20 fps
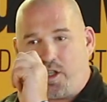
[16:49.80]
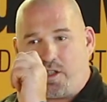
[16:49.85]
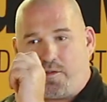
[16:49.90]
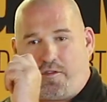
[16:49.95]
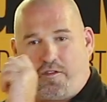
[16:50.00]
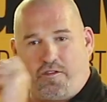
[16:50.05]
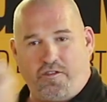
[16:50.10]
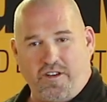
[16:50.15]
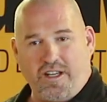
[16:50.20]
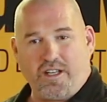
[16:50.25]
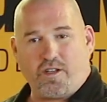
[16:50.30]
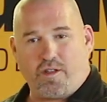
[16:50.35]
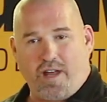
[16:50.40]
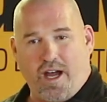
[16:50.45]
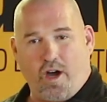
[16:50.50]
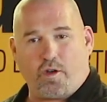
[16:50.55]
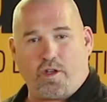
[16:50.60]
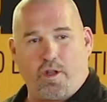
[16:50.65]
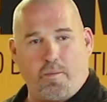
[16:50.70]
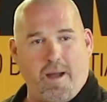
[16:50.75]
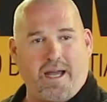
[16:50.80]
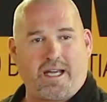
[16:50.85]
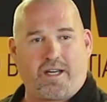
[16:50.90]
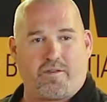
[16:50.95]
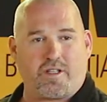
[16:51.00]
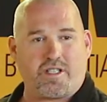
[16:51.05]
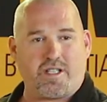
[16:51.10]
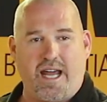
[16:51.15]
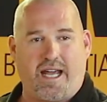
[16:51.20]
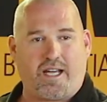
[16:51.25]
feel that on the back of
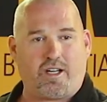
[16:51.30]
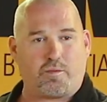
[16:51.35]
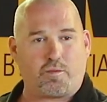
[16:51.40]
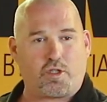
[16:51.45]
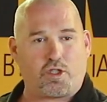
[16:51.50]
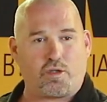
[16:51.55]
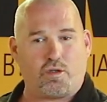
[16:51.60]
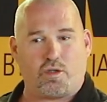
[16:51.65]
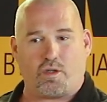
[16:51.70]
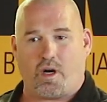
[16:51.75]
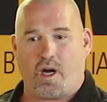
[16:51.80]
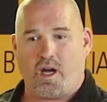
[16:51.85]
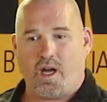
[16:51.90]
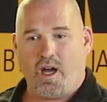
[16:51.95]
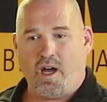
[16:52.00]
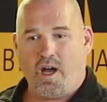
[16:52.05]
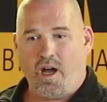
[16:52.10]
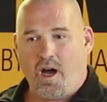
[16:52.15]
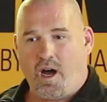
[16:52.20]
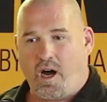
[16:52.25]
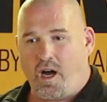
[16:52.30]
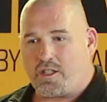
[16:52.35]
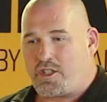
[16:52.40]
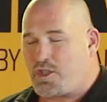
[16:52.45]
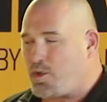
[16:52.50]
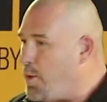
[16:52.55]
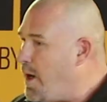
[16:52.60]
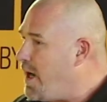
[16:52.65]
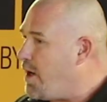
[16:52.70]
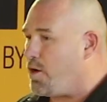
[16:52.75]
his neck, I'm sure. I
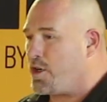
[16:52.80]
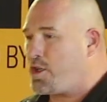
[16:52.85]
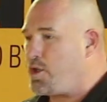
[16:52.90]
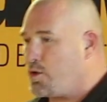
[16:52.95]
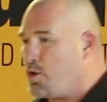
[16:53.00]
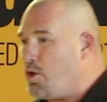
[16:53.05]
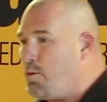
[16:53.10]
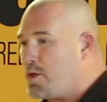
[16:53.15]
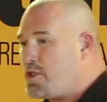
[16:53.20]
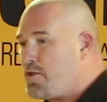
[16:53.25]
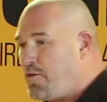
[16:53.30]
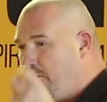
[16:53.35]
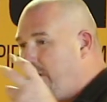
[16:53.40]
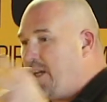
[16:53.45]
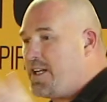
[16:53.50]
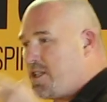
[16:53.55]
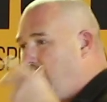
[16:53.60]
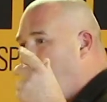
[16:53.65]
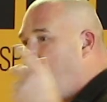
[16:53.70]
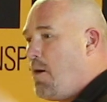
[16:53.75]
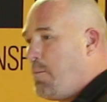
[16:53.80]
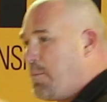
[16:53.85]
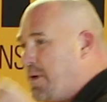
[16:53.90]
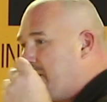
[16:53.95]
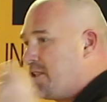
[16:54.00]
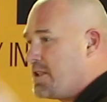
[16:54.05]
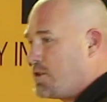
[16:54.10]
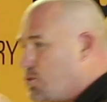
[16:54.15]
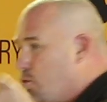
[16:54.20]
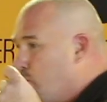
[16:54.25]
swear I could almost feel his heart
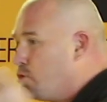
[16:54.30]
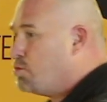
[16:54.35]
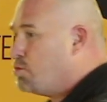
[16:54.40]
beating,